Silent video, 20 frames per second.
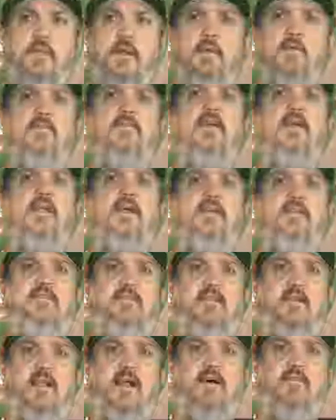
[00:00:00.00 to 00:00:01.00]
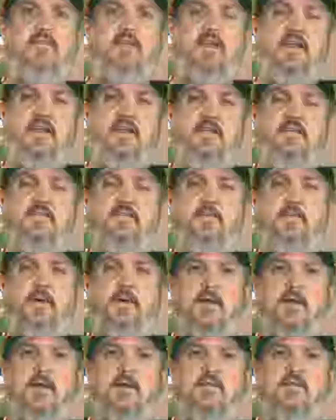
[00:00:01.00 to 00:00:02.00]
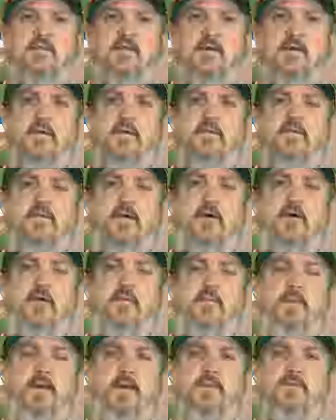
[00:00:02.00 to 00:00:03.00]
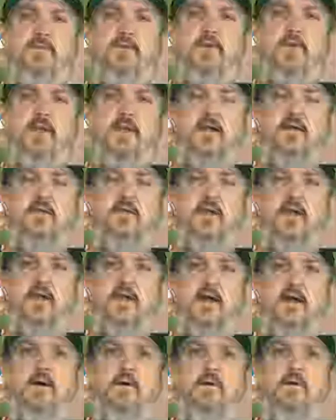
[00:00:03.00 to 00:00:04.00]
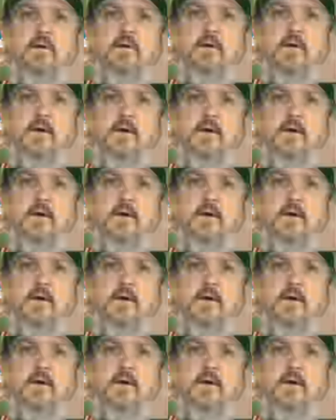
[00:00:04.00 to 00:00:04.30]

It was at least 11 innings because the starting pitcher can only go